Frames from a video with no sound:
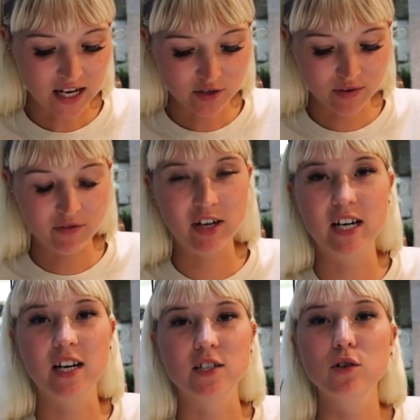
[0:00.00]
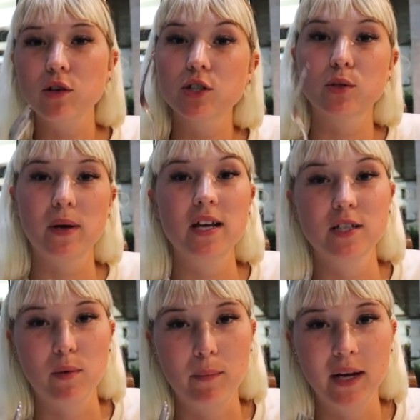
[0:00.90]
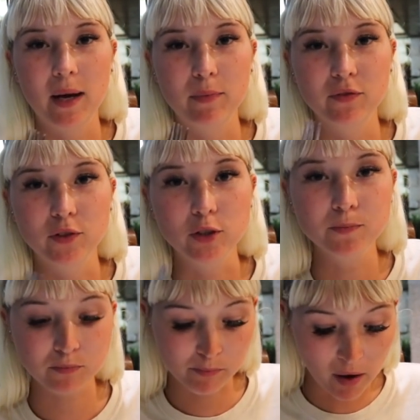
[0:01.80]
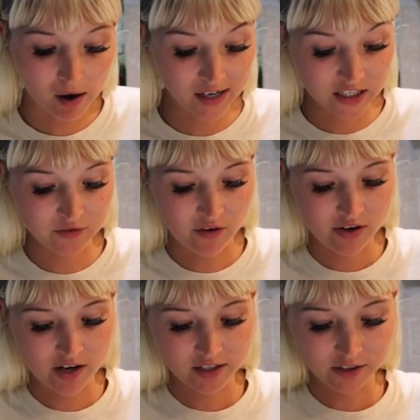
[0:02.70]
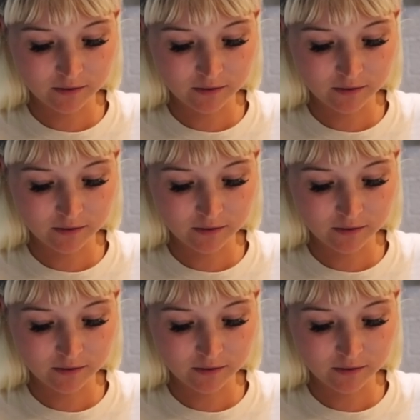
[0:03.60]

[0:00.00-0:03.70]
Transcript: That's really, really nice. Not as sweet as the one we had before, but it is very nice.